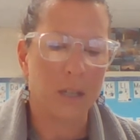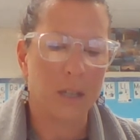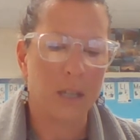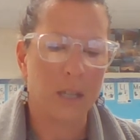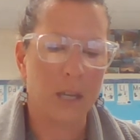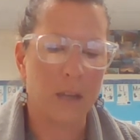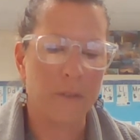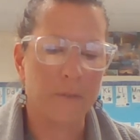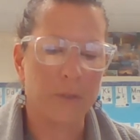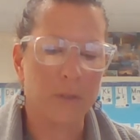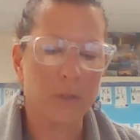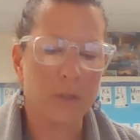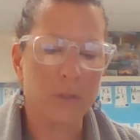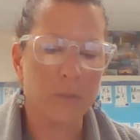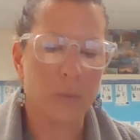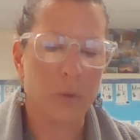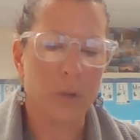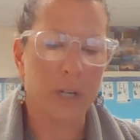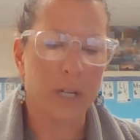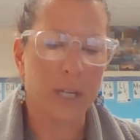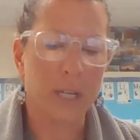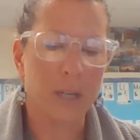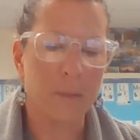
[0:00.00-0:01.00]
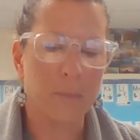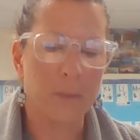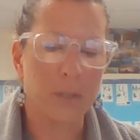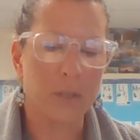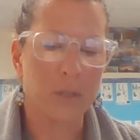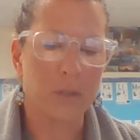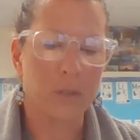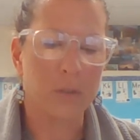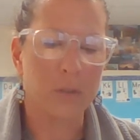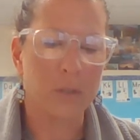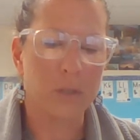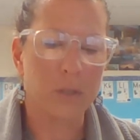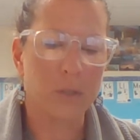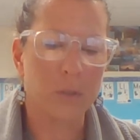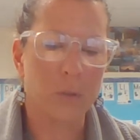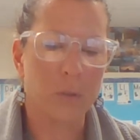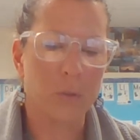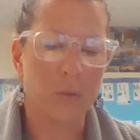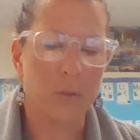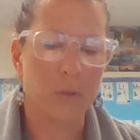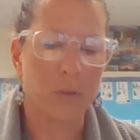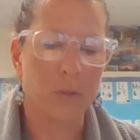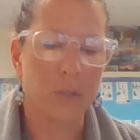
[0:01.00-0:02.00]
That first morning, Miss Susan
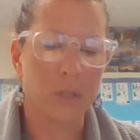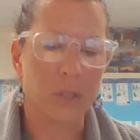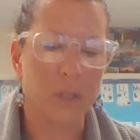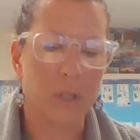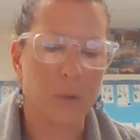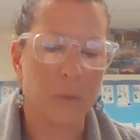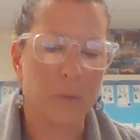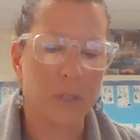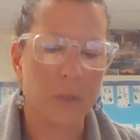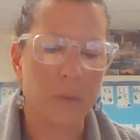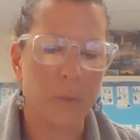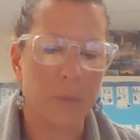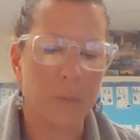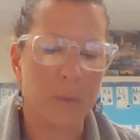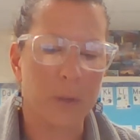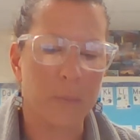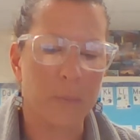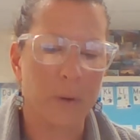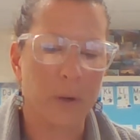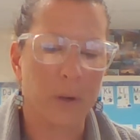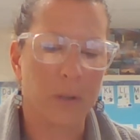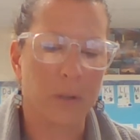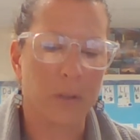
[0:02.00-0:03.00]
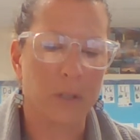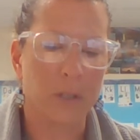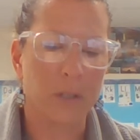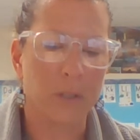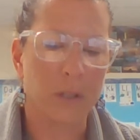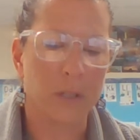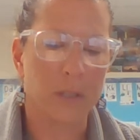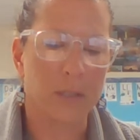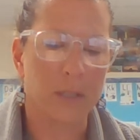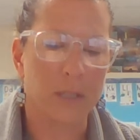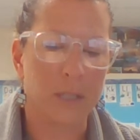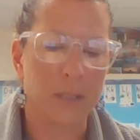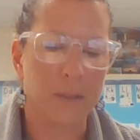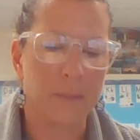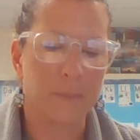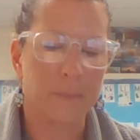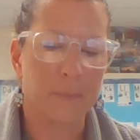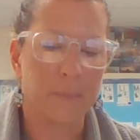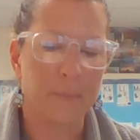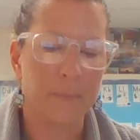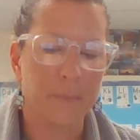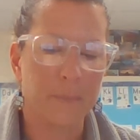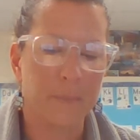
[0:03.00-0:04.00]
told her to go and sweep the parlor and dust it.
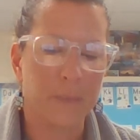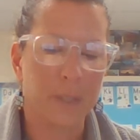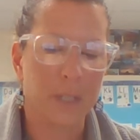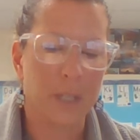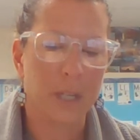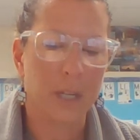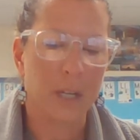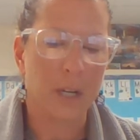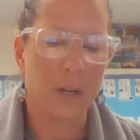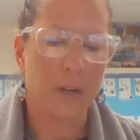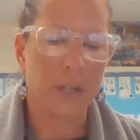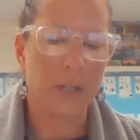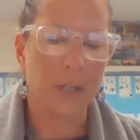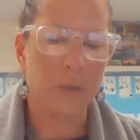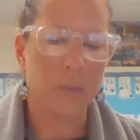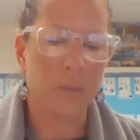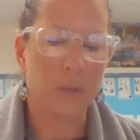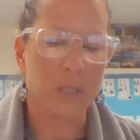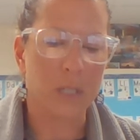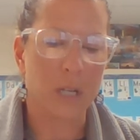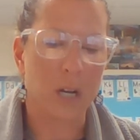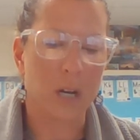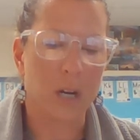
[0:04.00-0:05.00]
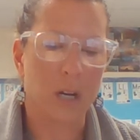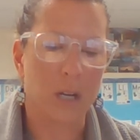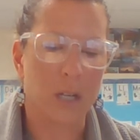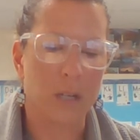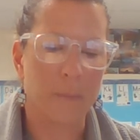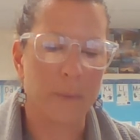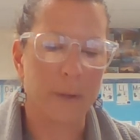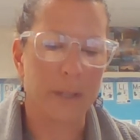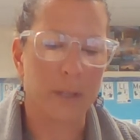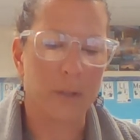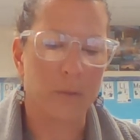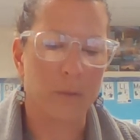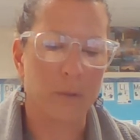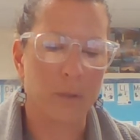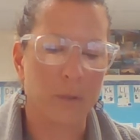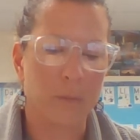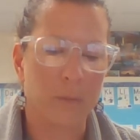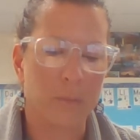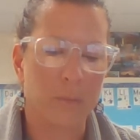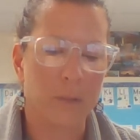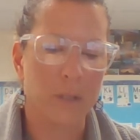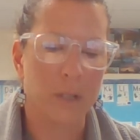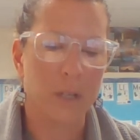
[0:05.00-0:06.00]
Harriet was awed by the
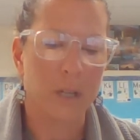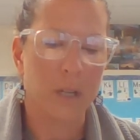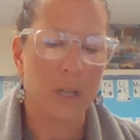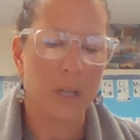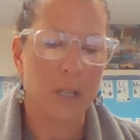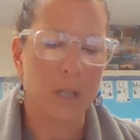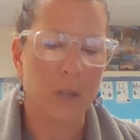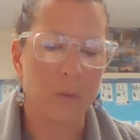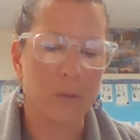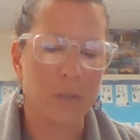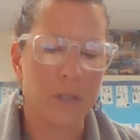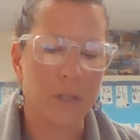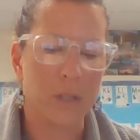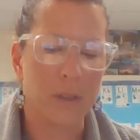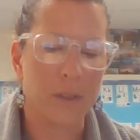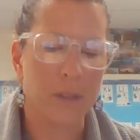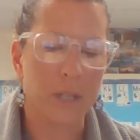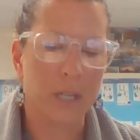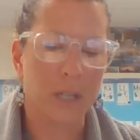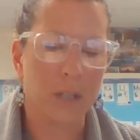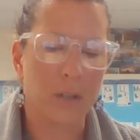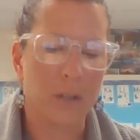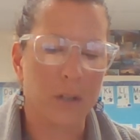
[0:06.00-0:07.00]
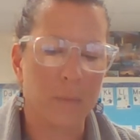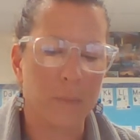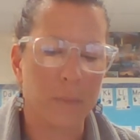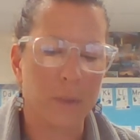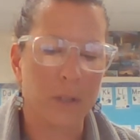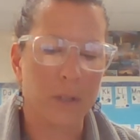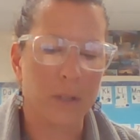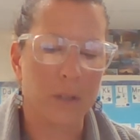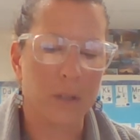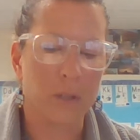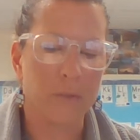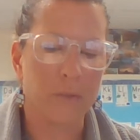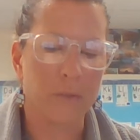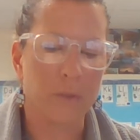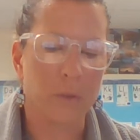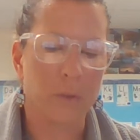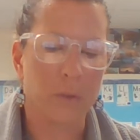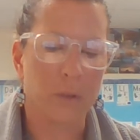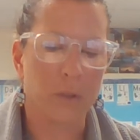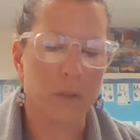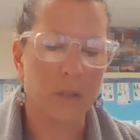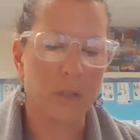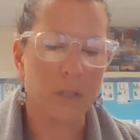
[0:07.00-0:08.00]
room. There was a thick carpet on the
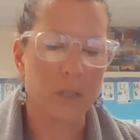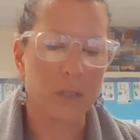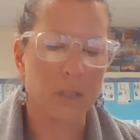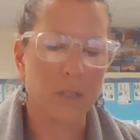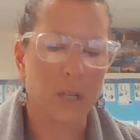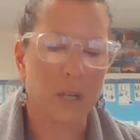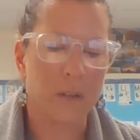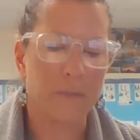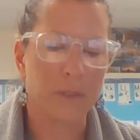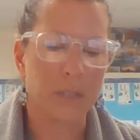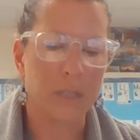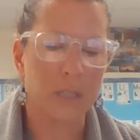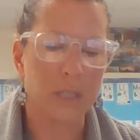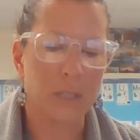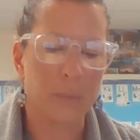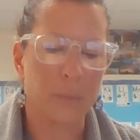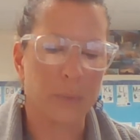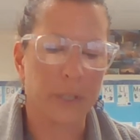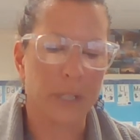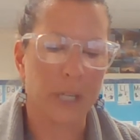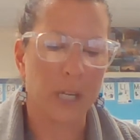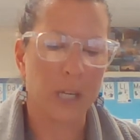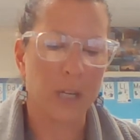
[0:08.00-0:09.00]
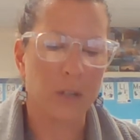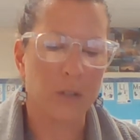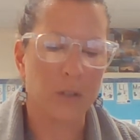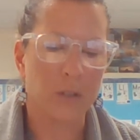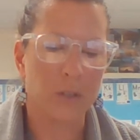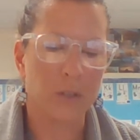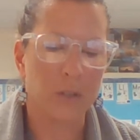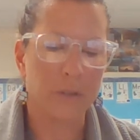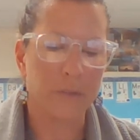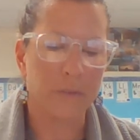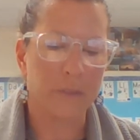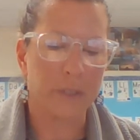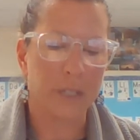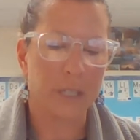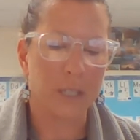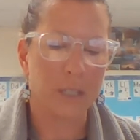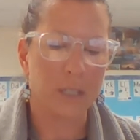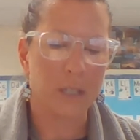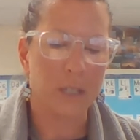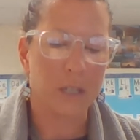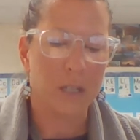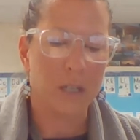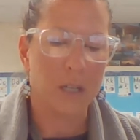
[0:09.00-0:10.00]
floor, soft and springy under her
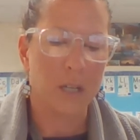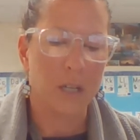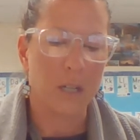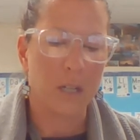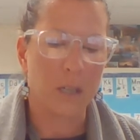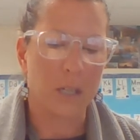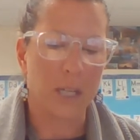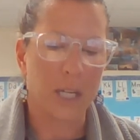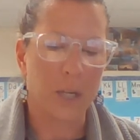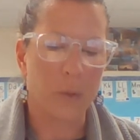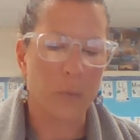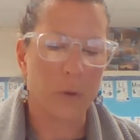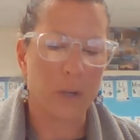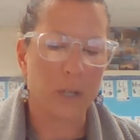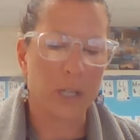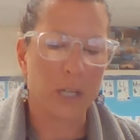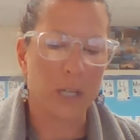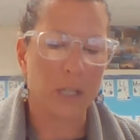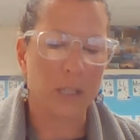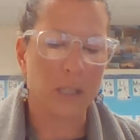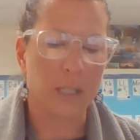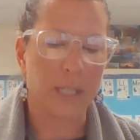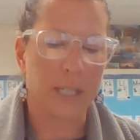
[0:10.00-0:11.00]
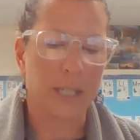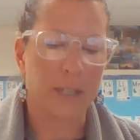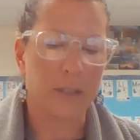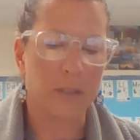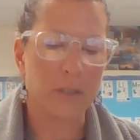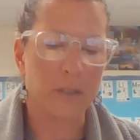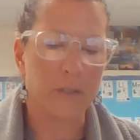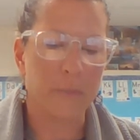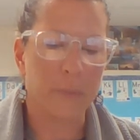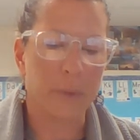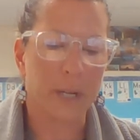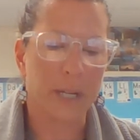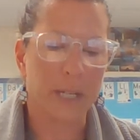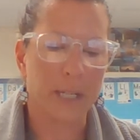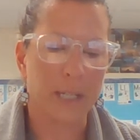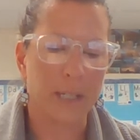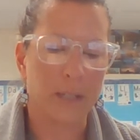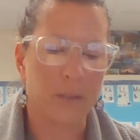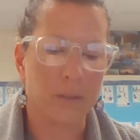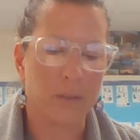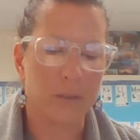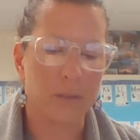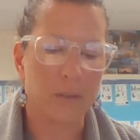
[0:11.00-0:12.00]
feet, like walking on layers of pine
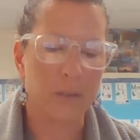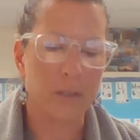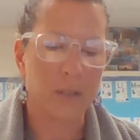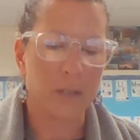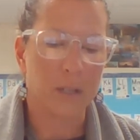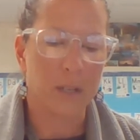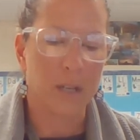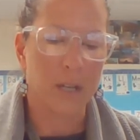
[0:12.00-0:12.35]
needles.